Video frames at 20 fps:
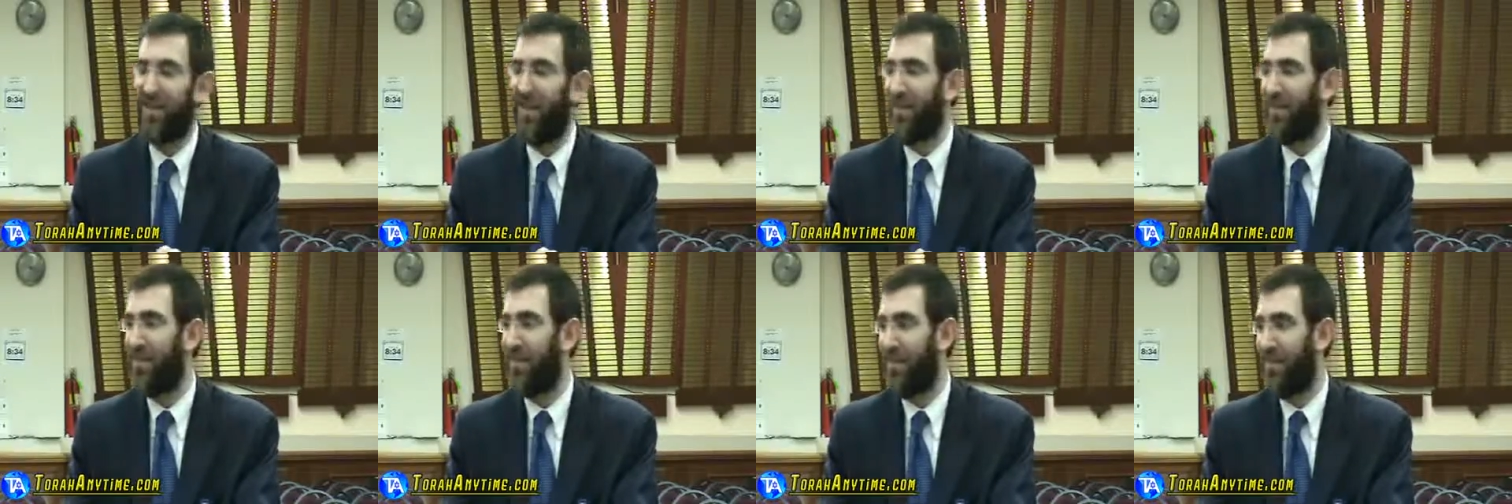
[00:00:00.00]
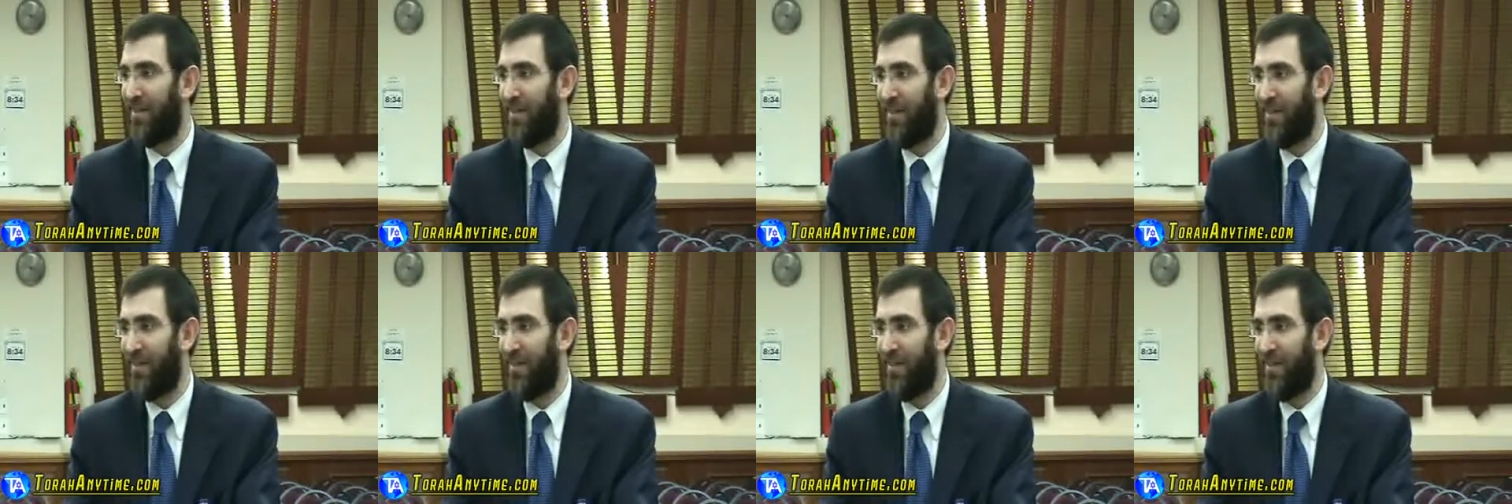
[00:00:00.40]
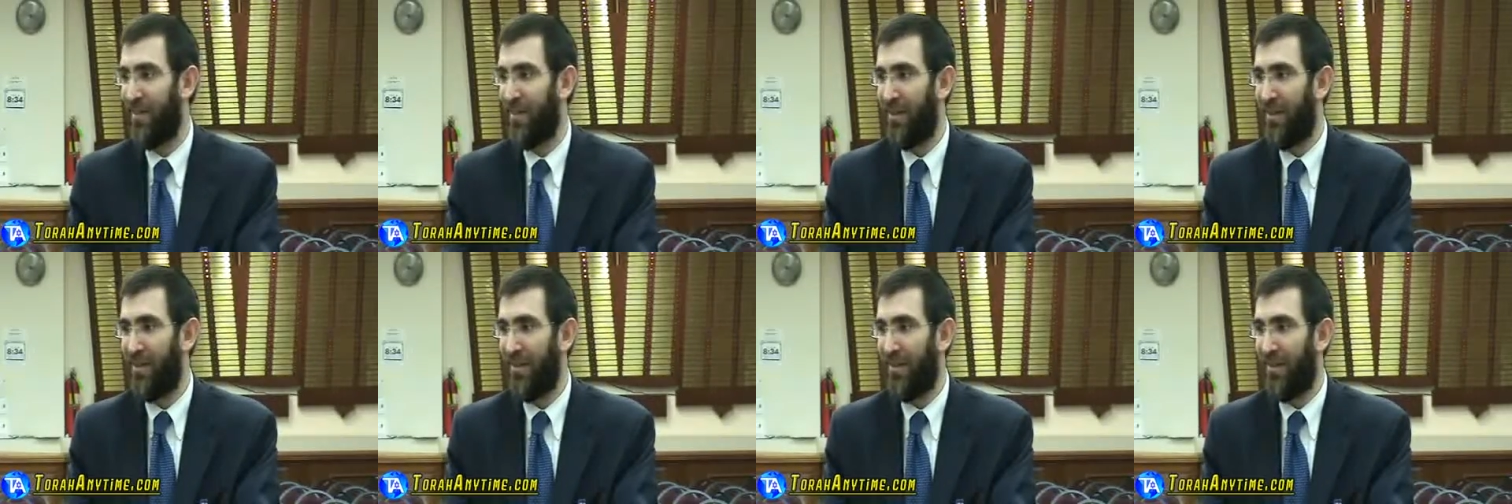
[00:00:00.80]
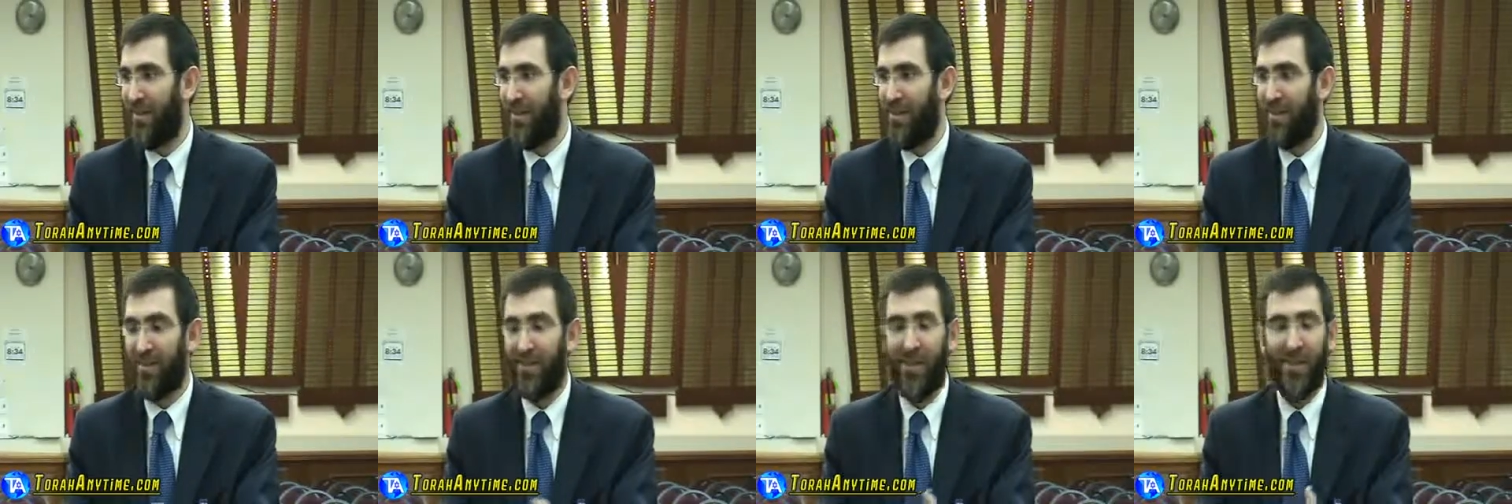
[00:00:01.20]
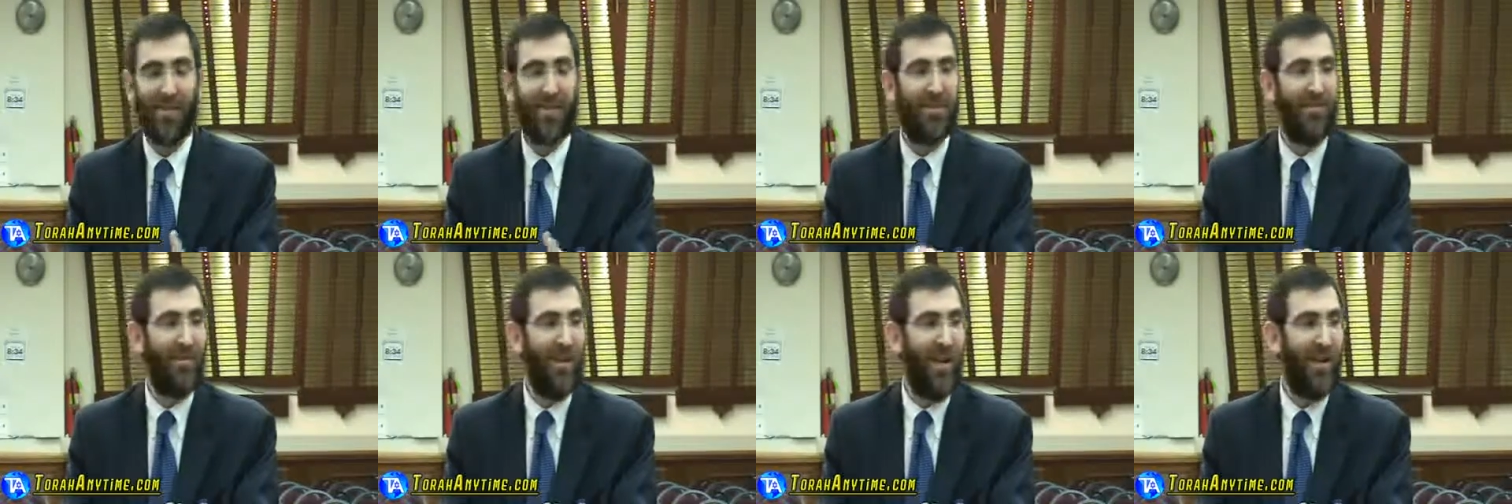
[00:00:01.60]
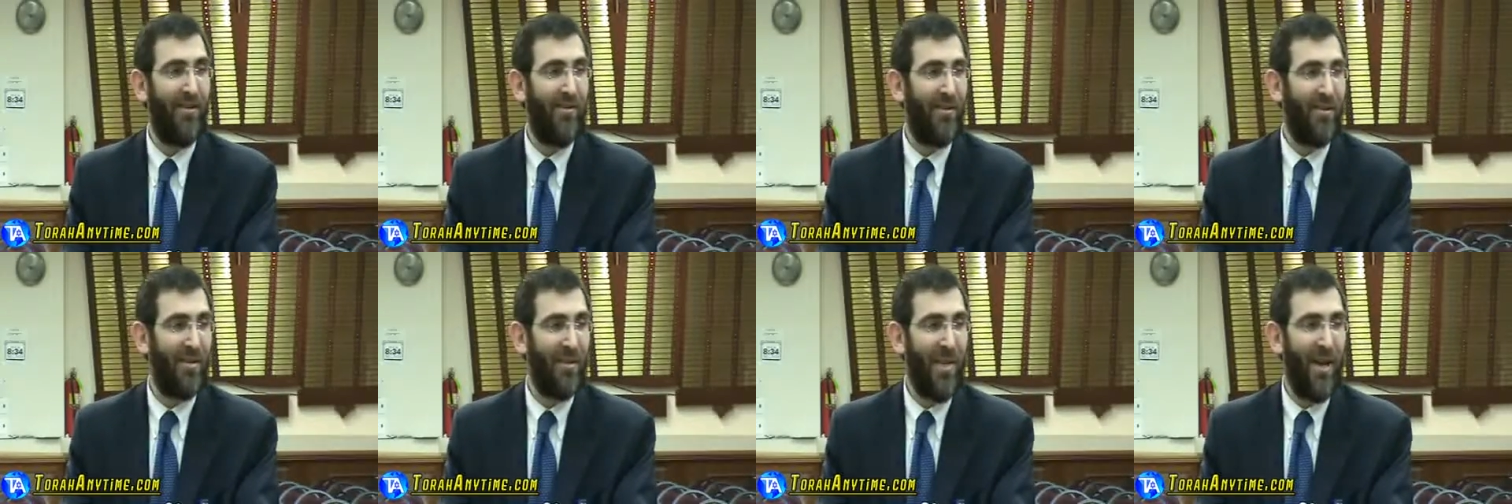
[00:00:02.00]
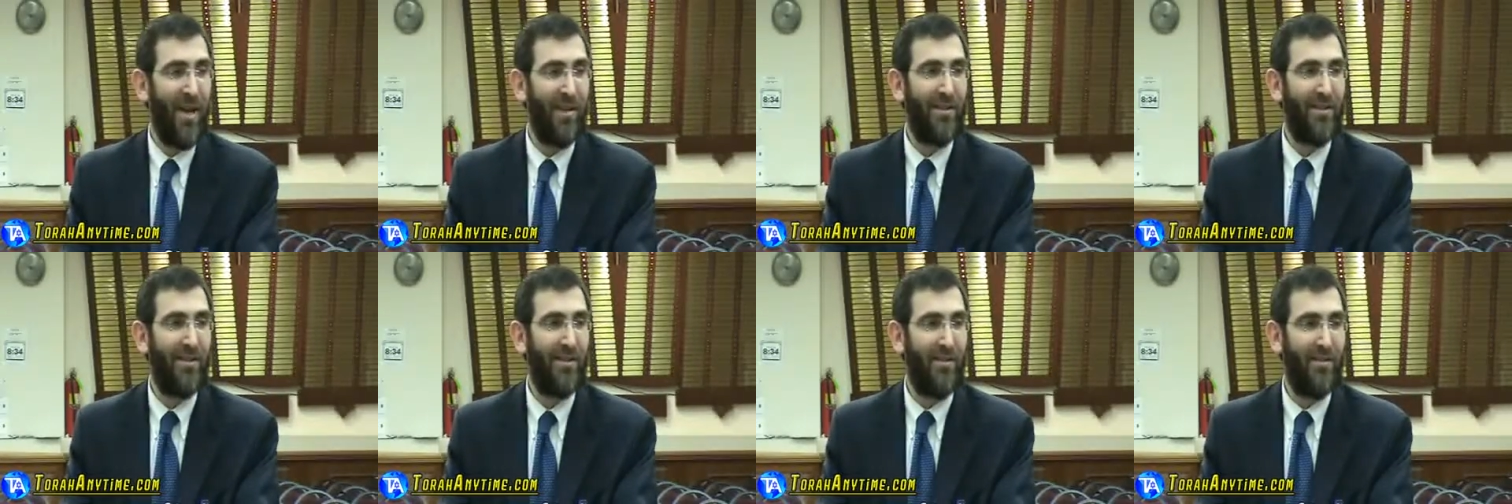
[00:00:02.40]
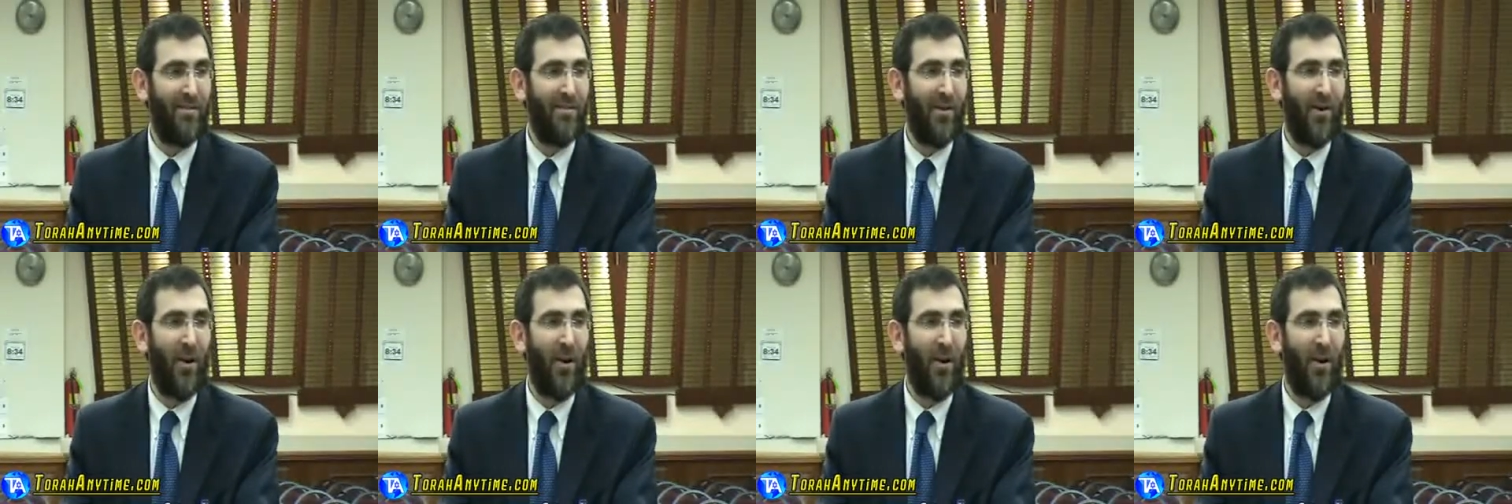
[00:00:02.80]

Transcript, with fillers: the test. The test of life is not